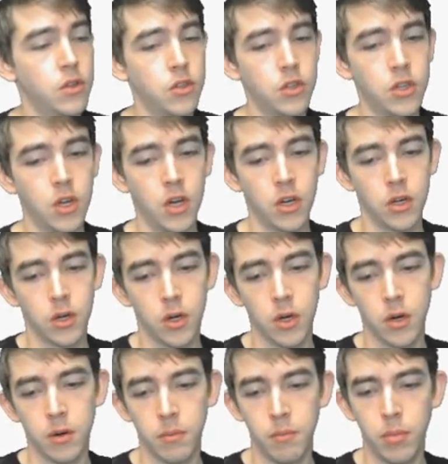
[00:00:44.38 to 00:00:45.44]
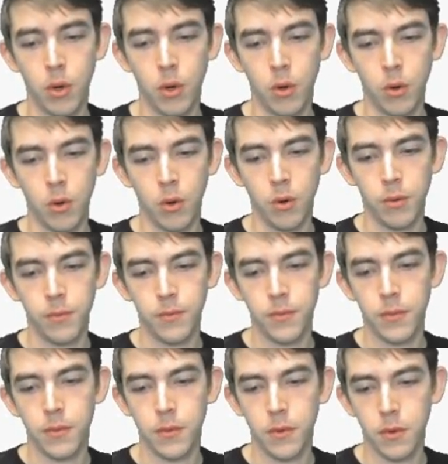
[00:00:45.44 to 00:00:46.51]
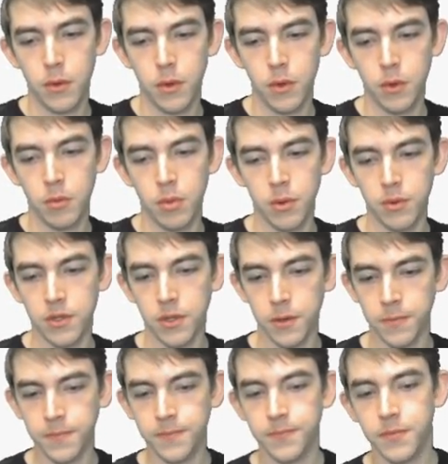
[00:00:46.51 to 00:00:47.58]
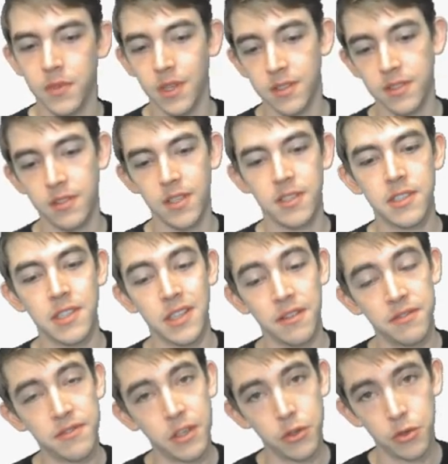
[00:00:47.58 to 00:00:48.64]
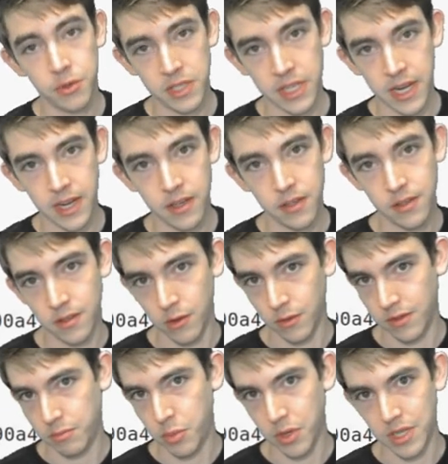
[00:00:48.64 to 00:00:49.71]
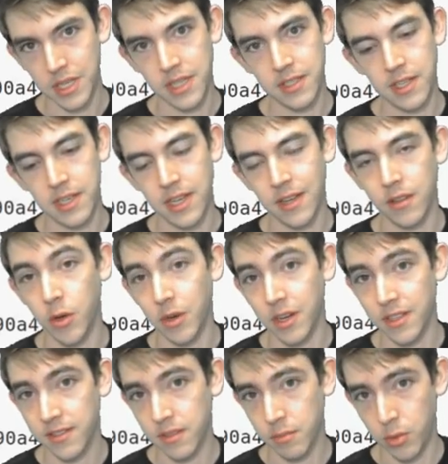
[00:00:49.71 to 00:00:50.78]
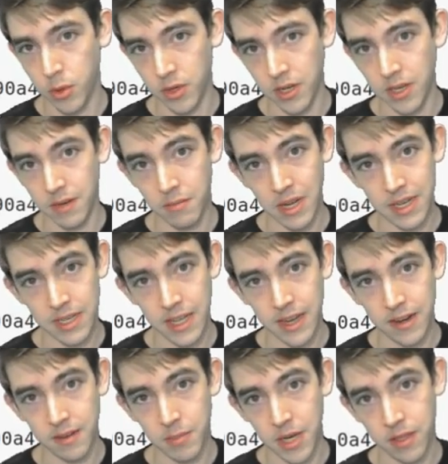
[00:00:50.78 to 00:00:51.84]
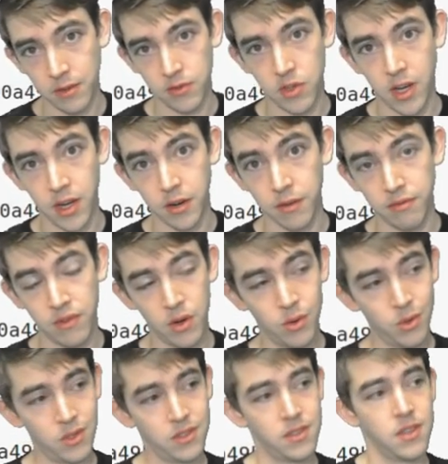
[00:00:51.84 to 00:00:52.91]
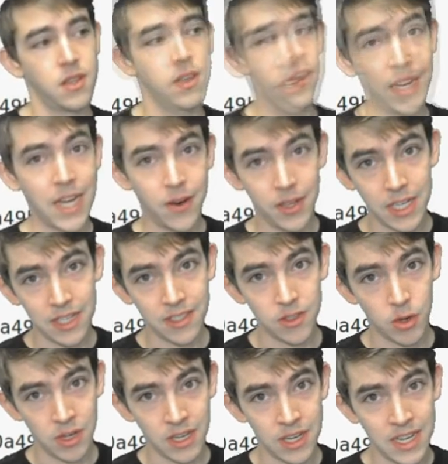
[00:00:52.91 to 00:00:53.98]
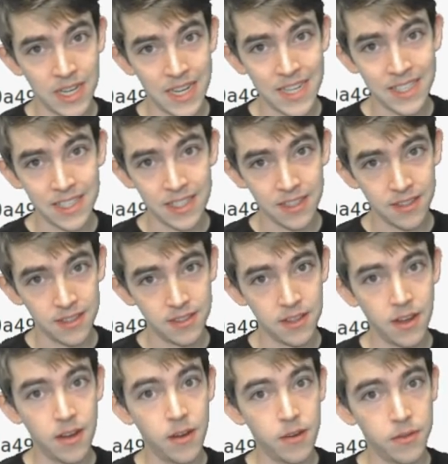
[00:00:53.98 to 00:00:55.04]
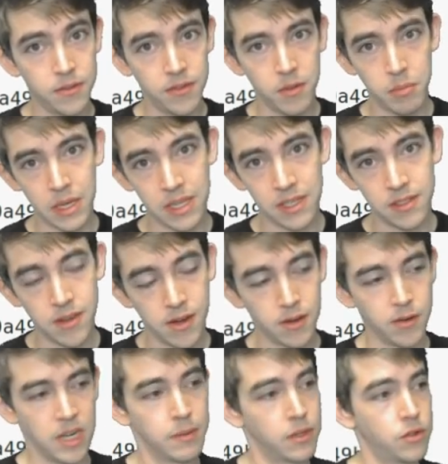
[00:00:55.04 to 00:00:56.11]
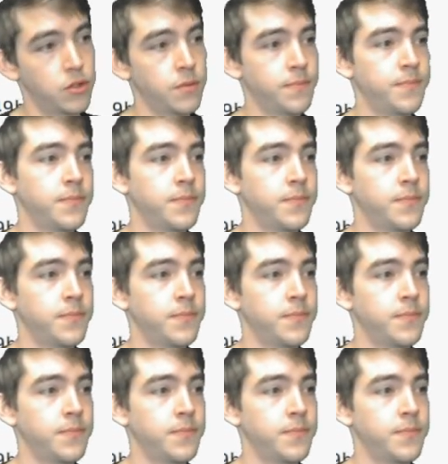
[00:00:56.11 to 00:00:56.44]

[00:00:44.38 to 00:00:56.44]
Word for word: docker pull Ubuntu. That's, this is an official tag, so it's pretty easy to download and it's supported and maintained by those Docker folks. Now I need to start an instance of the base Docker image